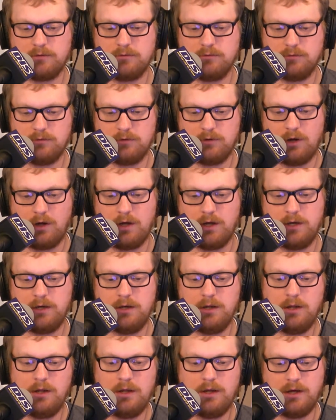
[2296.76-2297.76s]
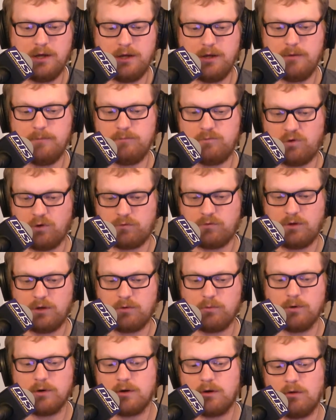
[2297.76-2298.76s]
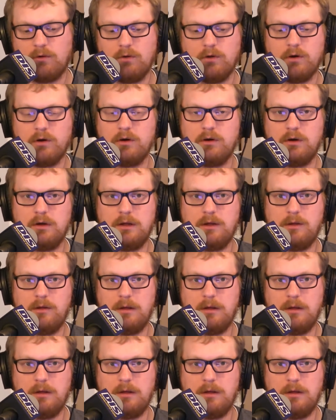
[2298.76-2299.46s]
gone. Just like we're going to learn